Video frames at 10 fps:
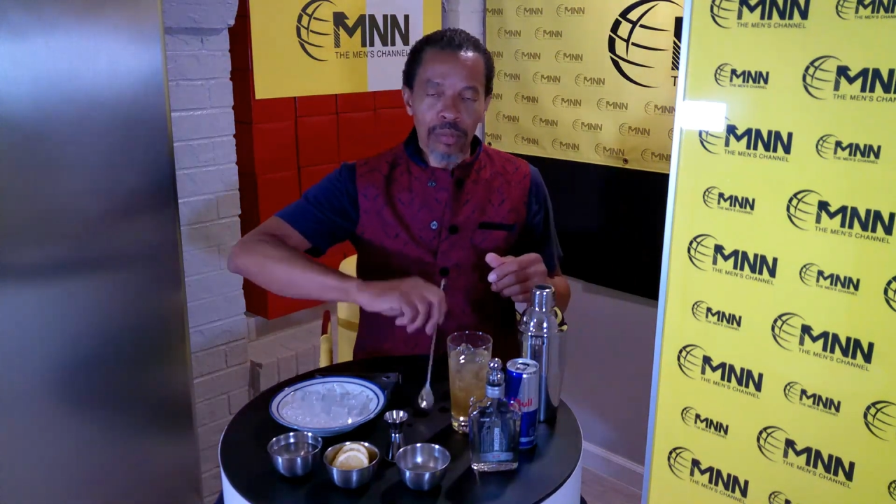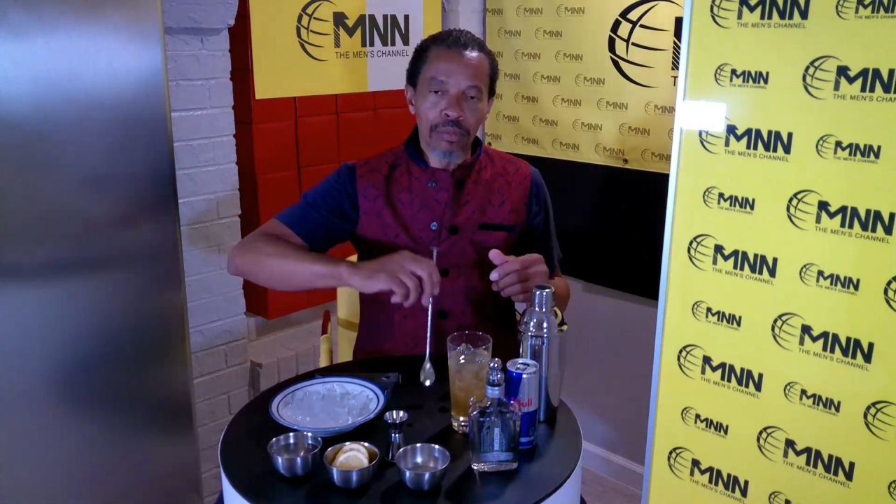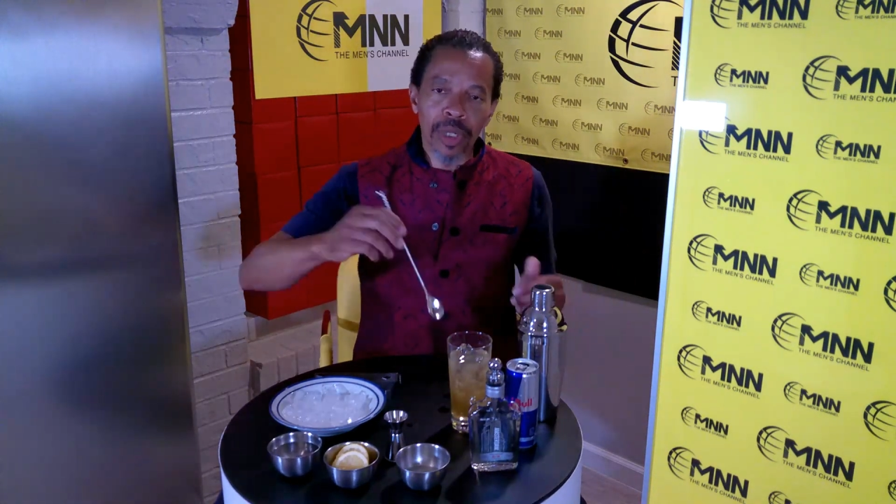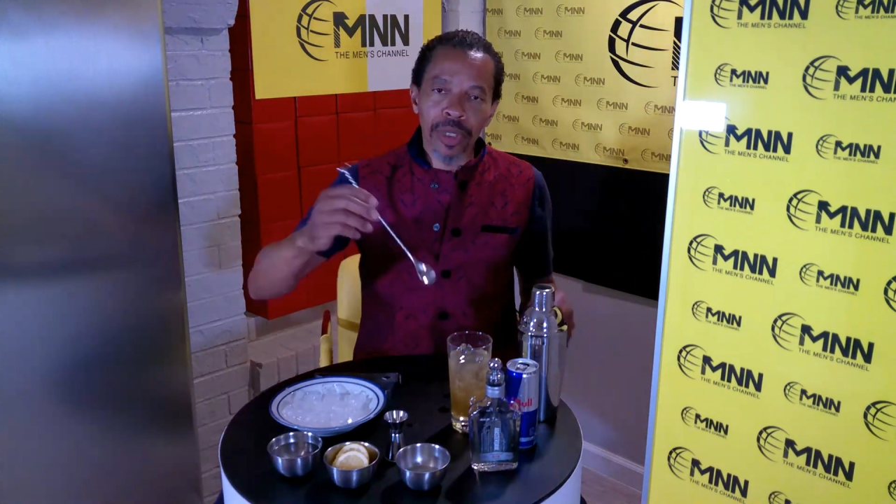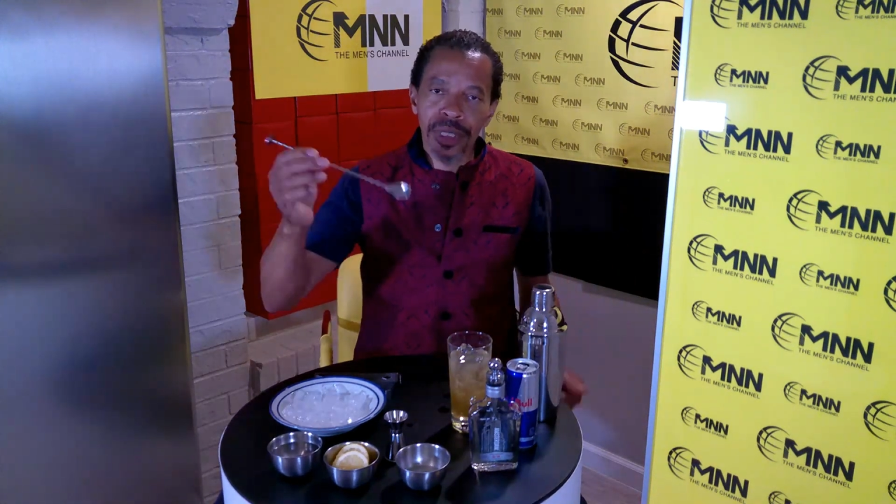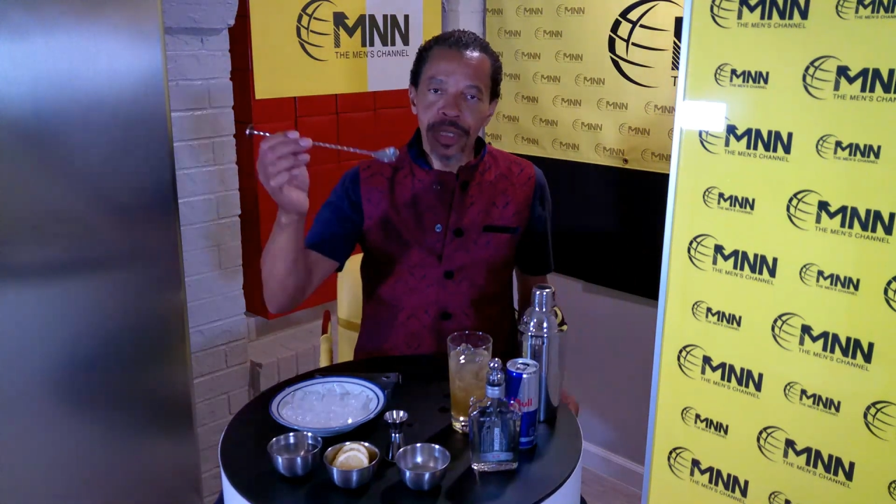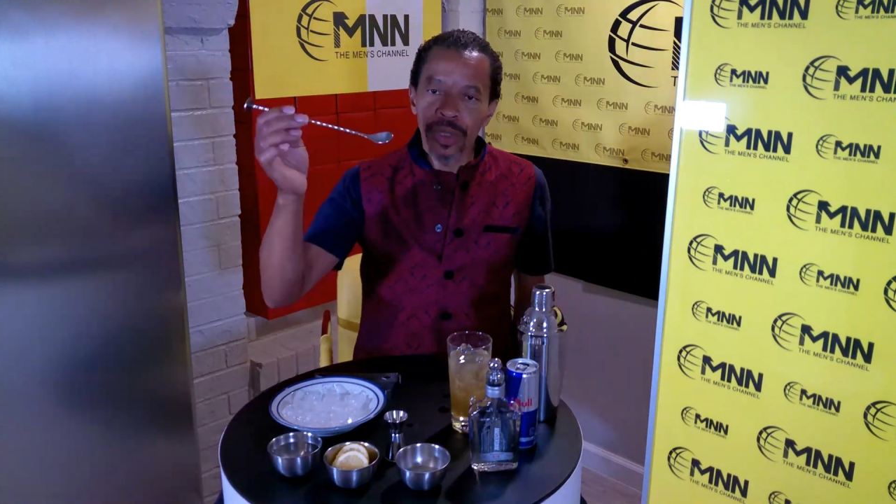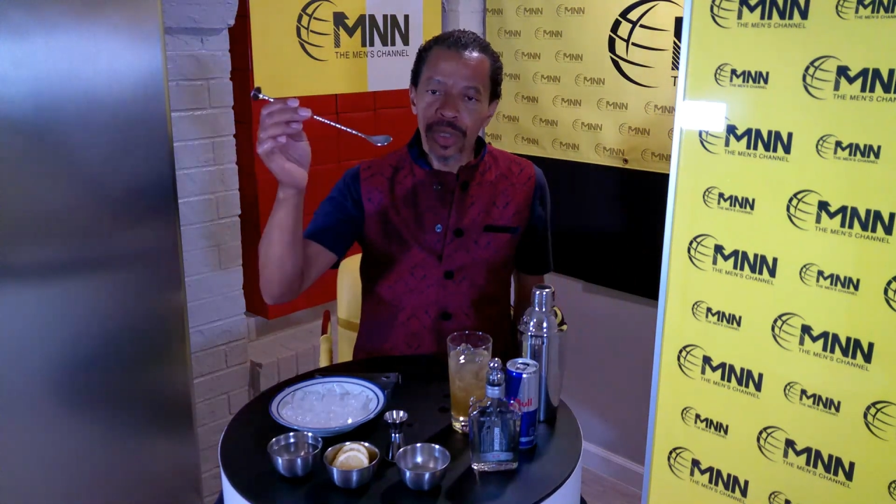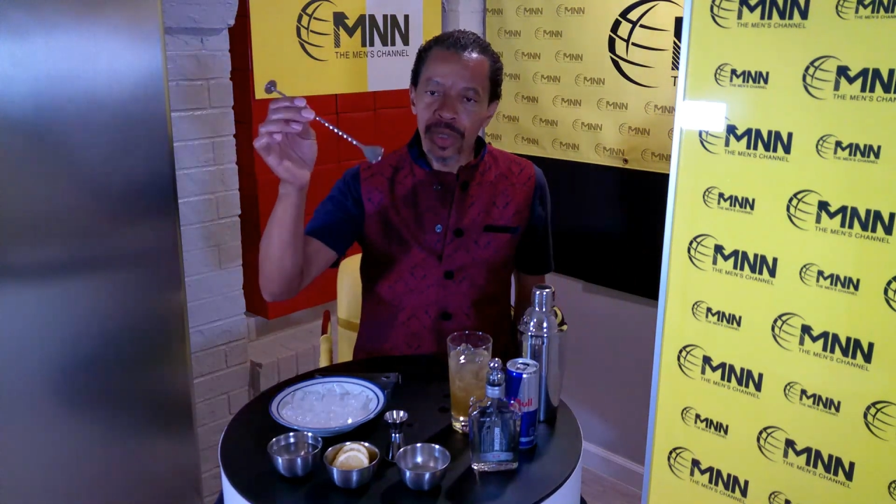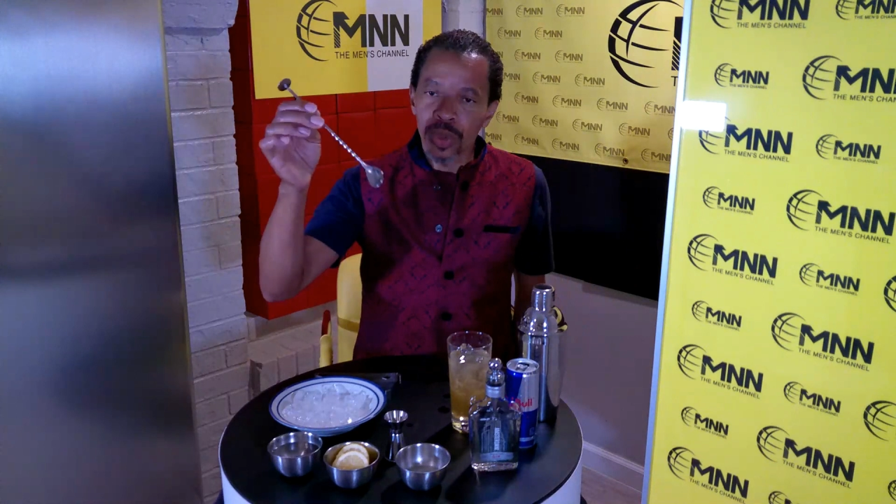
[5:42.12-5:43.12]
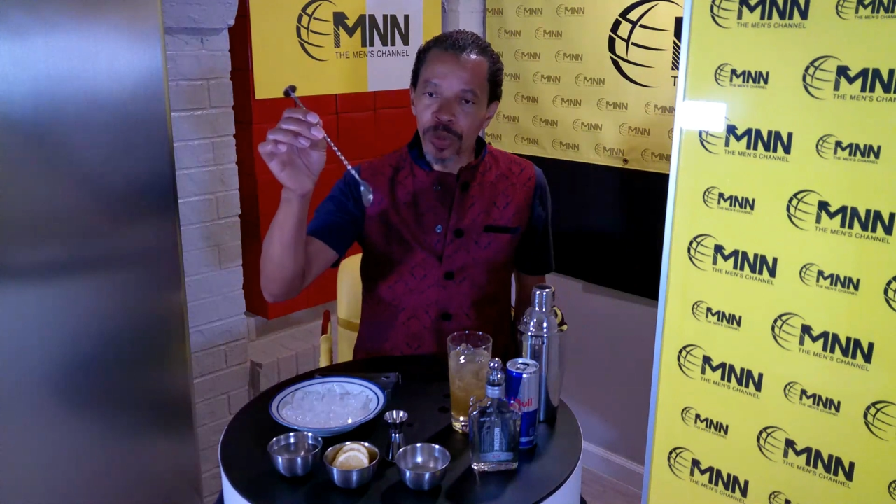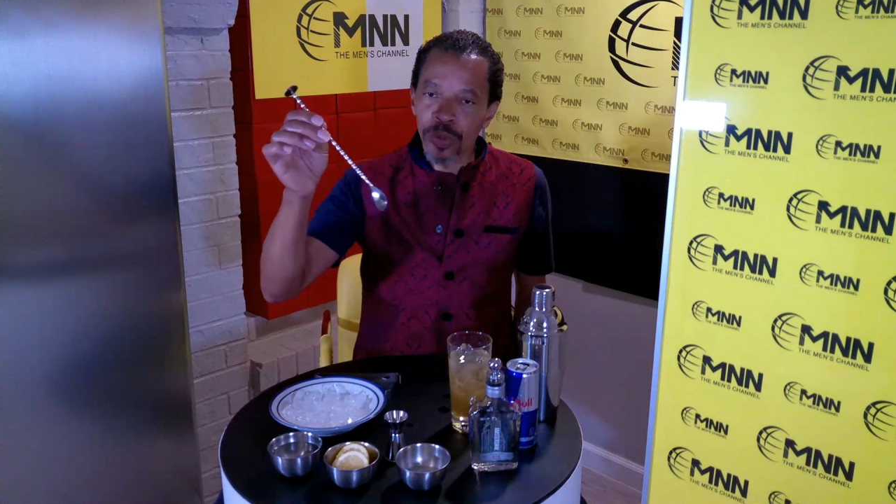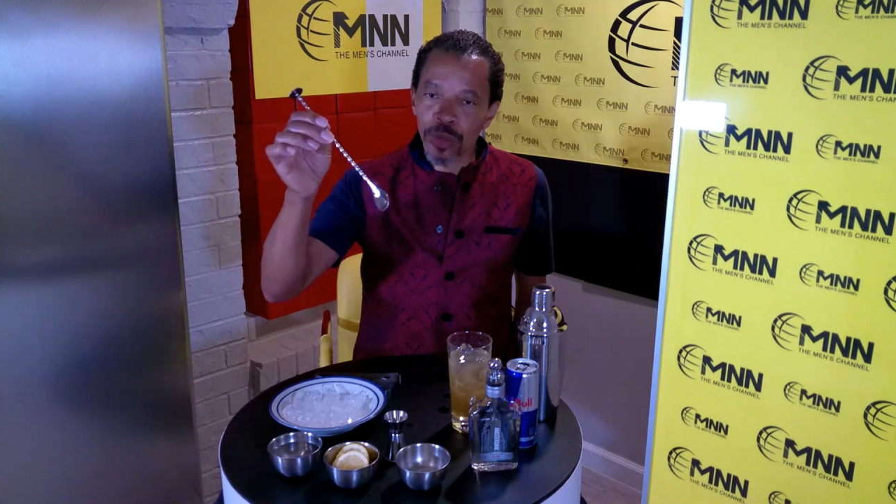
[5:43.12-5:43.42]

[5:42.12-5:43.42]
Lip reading: Bartender's swivel